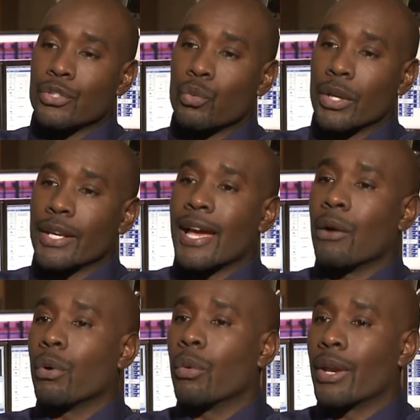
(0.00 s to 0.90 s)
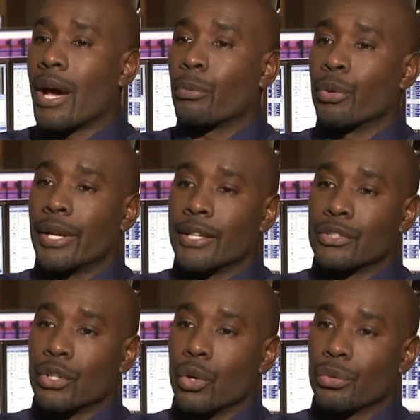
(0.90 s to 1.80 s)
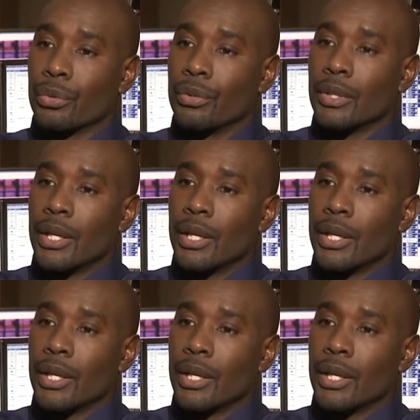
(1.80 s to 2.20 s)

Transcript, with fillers: to what a 911 operator has to go through.